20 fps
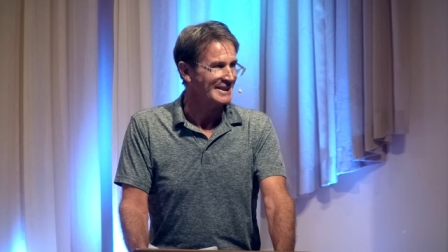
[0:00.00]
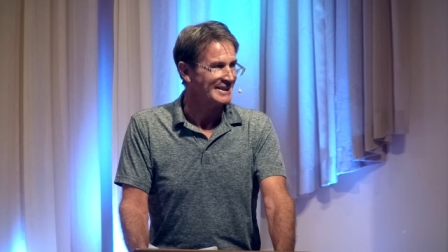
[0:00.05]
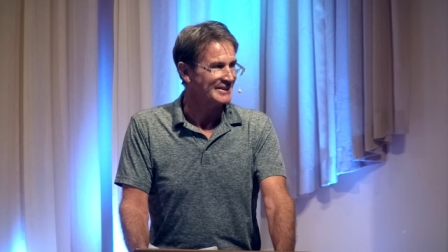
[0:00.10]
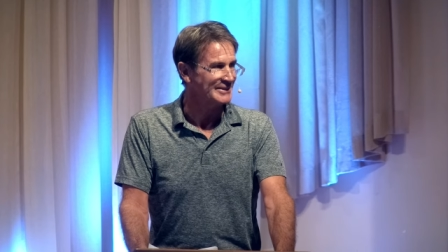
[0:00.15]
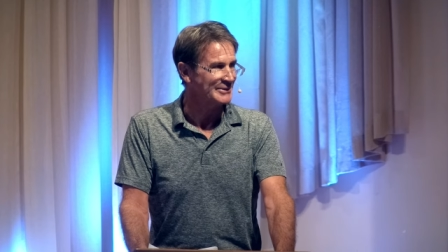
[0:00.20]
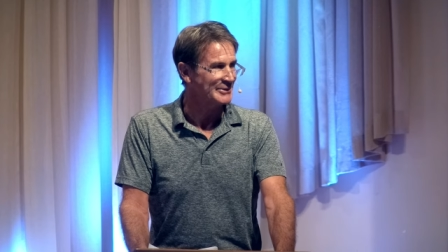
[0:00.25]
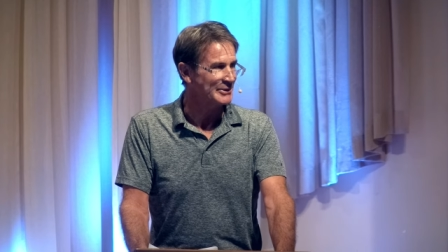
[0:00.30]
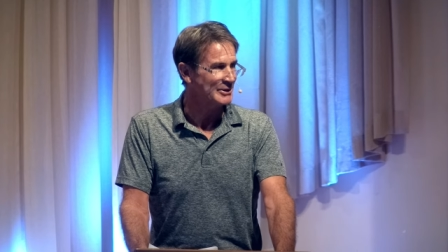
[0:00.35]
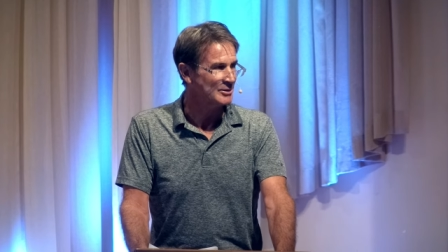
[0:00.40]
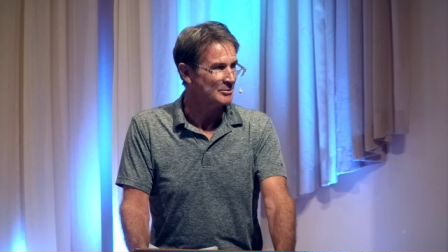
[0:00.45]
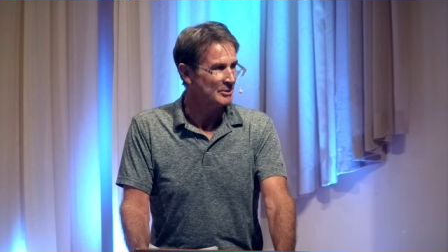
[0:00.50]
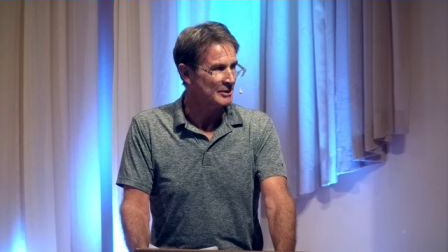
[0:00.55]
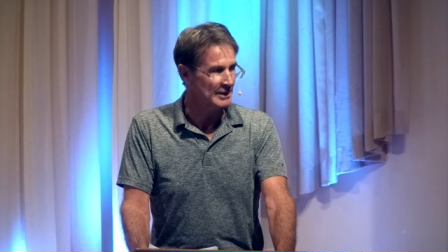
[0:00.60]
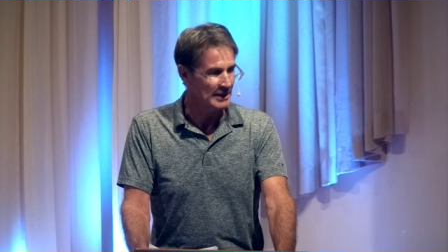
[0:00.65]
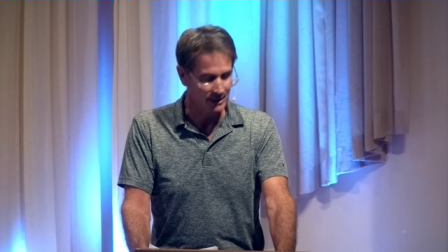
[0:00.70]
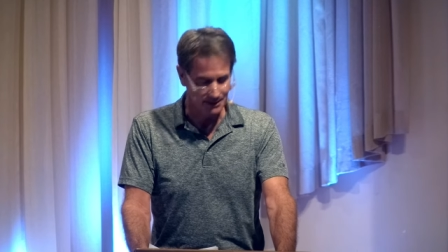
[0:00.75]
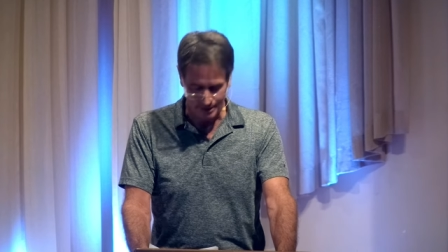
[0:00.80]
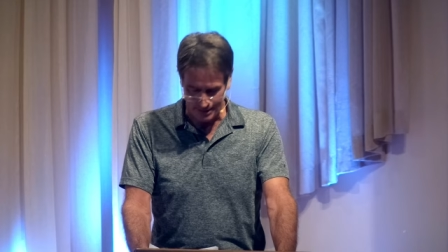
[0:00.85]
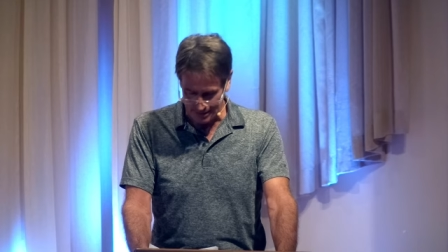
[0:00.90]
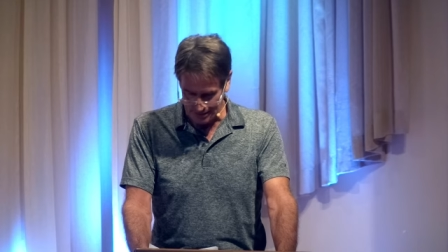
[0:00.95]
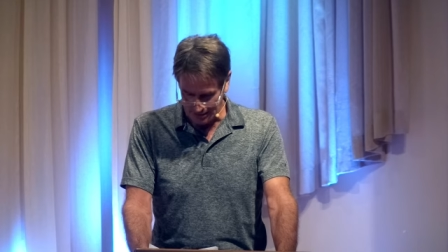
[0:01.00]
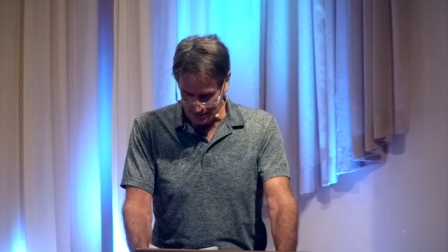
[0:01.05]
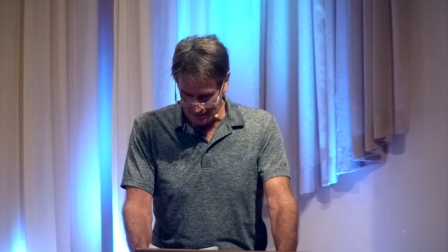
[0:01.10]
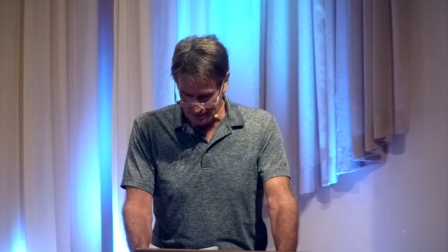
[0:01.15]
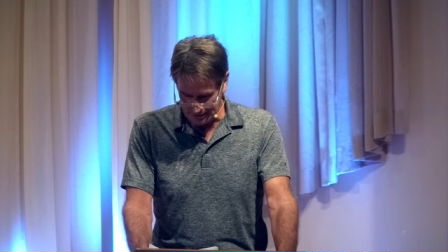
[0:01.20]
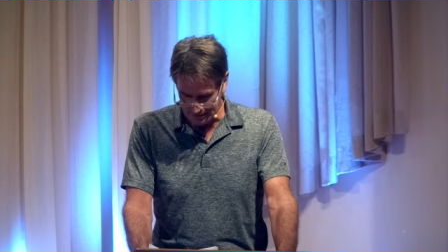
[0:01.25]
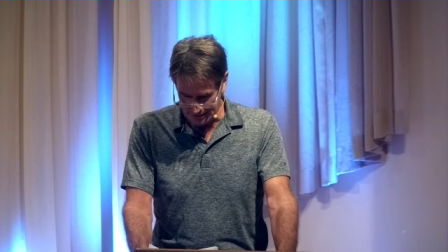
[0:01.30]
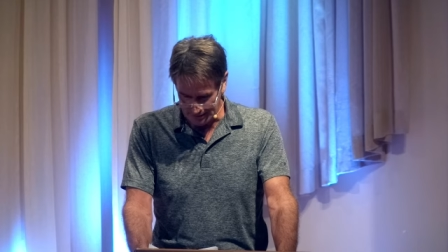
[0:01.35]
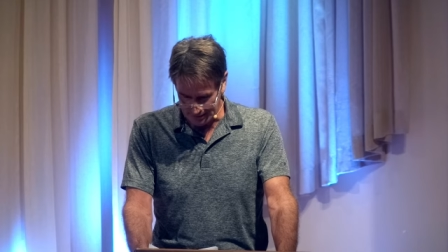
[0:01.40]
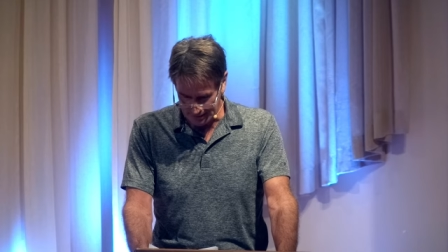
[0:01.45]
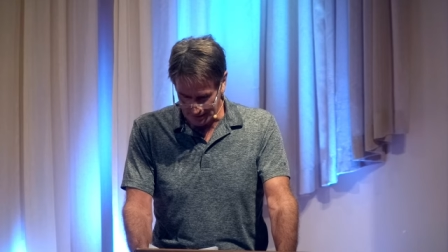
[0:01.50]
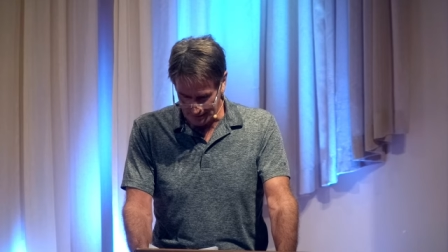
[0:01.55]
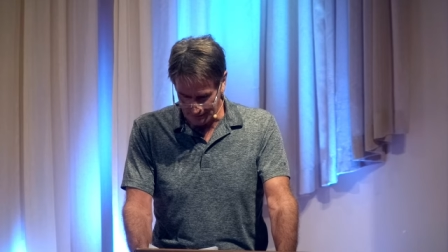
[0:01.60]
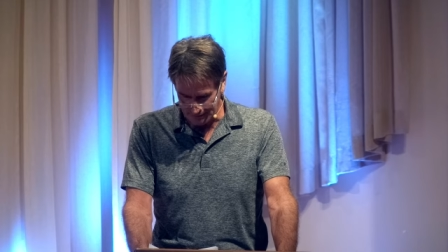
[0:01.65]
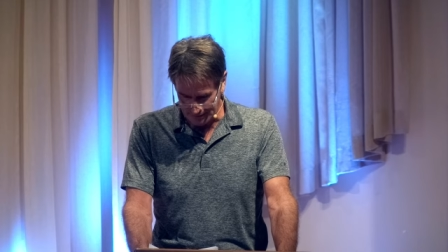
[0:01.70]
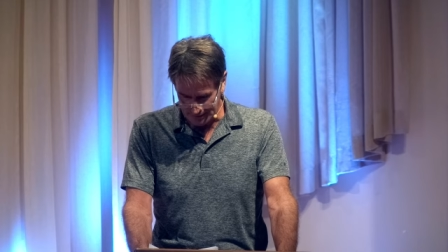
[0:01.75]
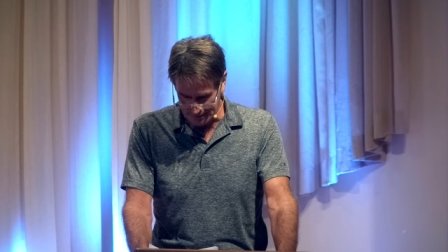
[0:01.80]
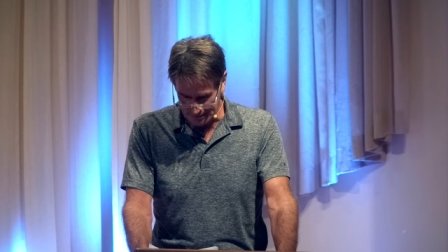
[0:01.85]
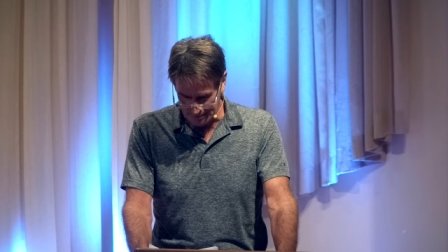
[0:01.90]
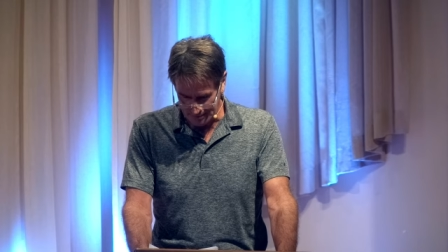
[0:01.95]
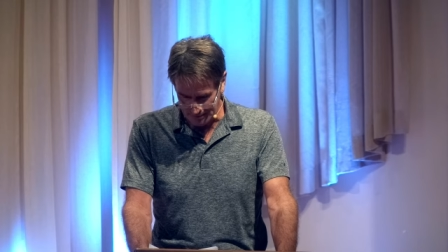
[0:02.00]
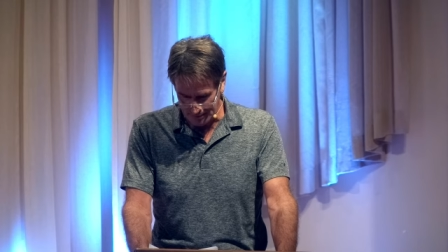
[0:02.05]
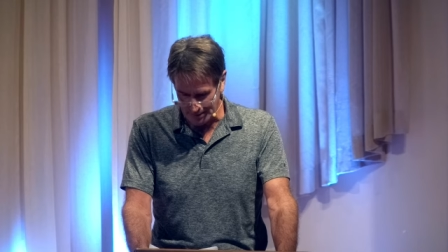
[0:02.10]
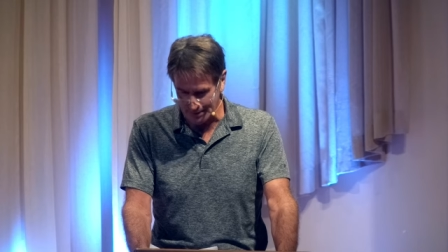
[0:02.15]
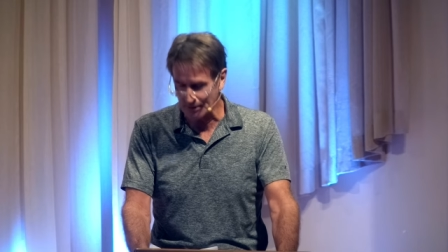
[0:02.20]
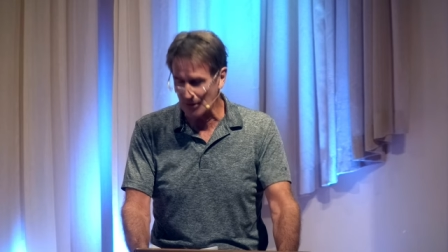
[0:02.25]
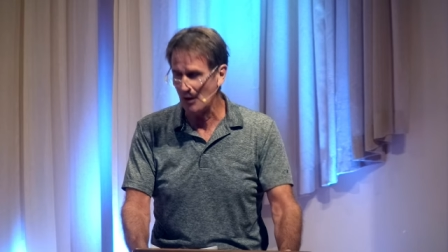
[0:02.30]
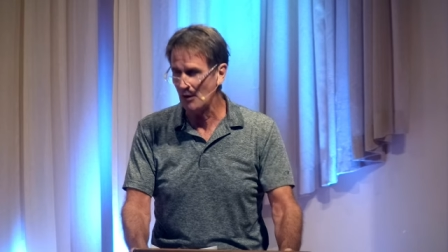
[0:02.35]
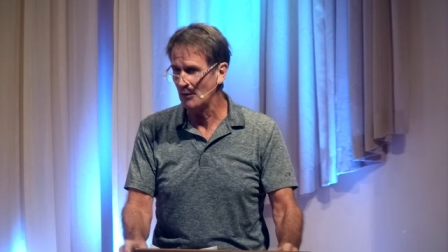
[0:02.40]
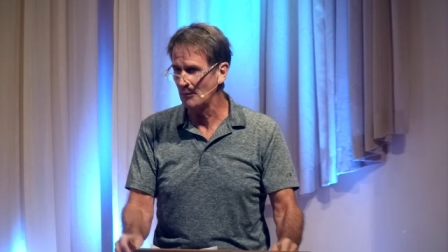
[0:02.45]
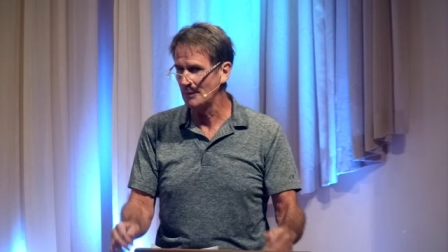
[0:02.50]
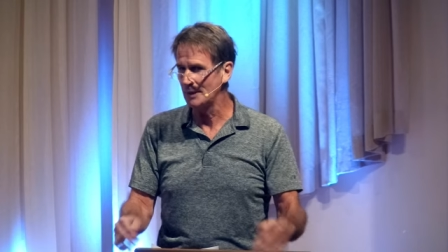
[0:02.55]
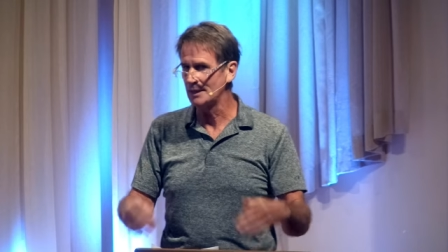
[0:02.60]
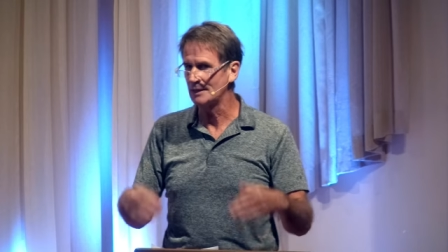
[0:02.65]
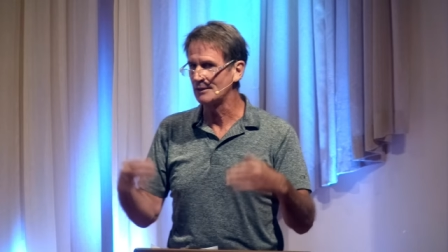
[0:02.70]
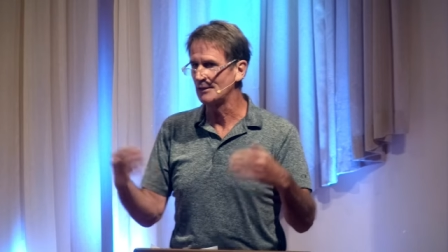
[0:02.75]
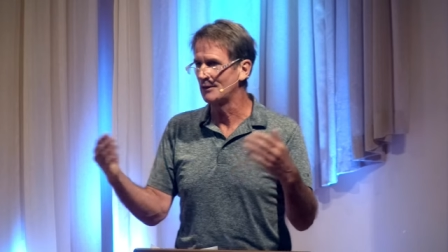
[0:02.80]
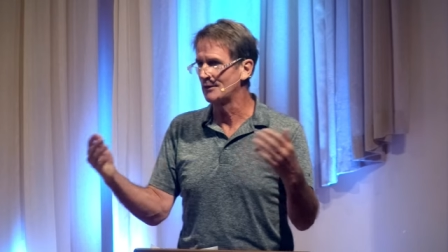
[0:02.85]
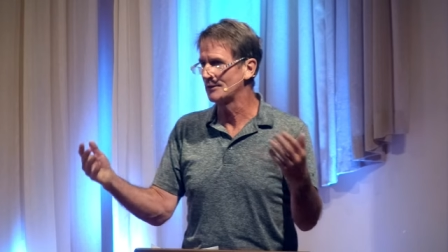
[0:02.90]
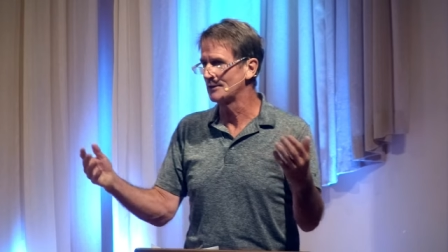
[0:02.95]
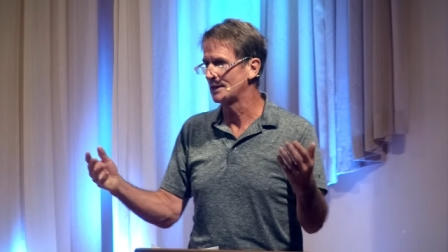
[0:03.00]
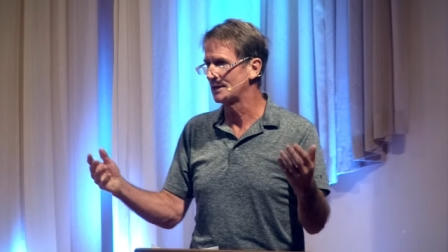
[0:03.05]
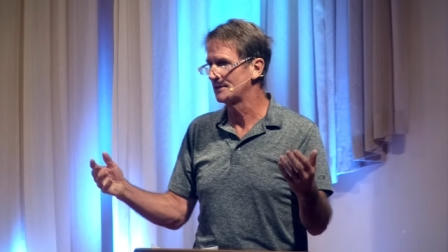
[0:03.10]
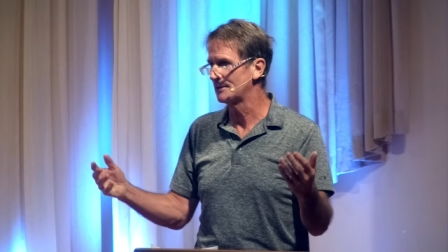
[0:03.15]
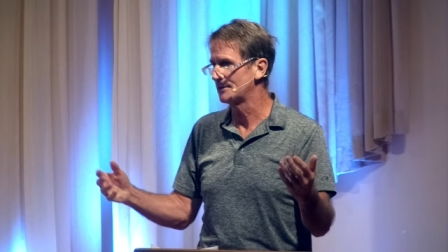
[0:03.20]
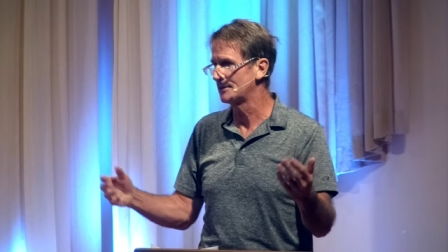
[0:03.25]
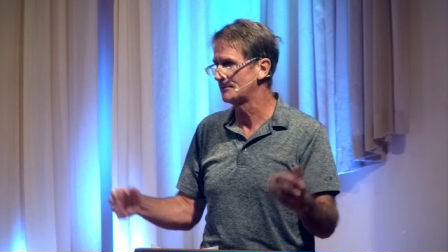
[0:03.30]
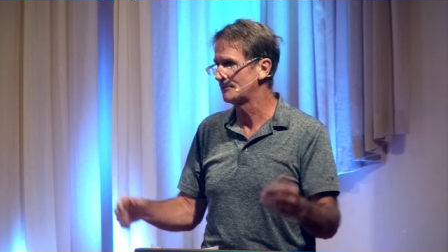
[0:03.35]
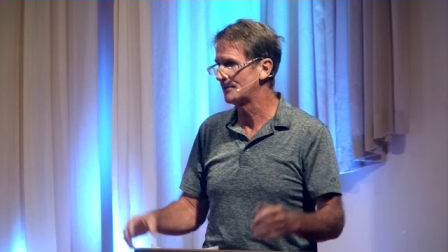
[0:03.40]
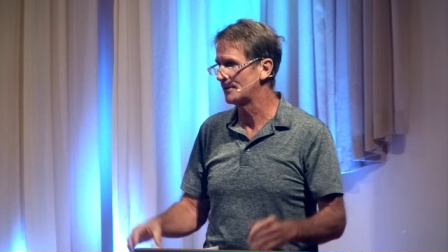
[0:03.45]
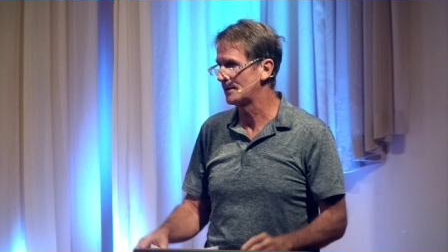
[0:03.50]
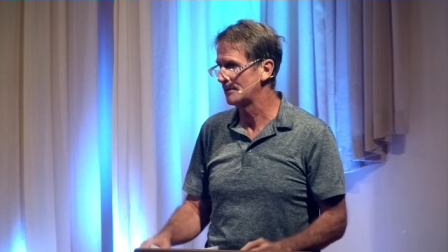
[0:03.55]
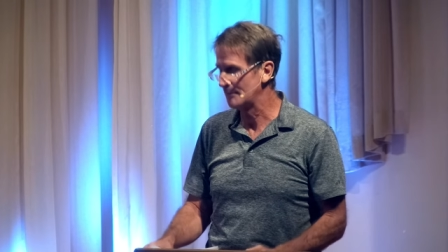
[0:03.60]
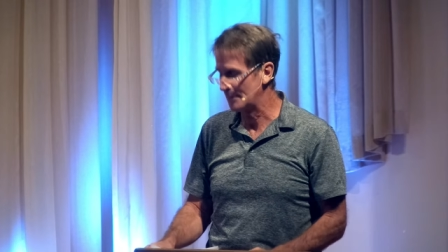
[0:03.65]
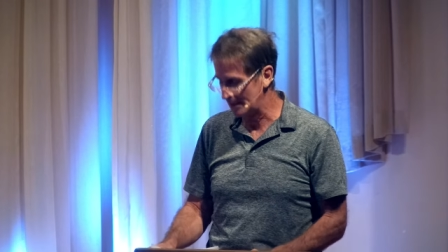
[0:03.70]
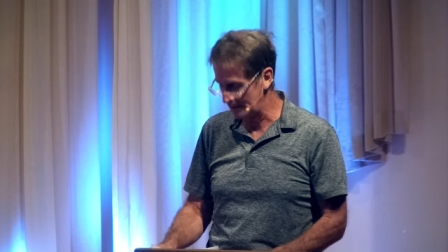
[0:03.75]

and a horrible year that she herself experienced. All week long, I heard very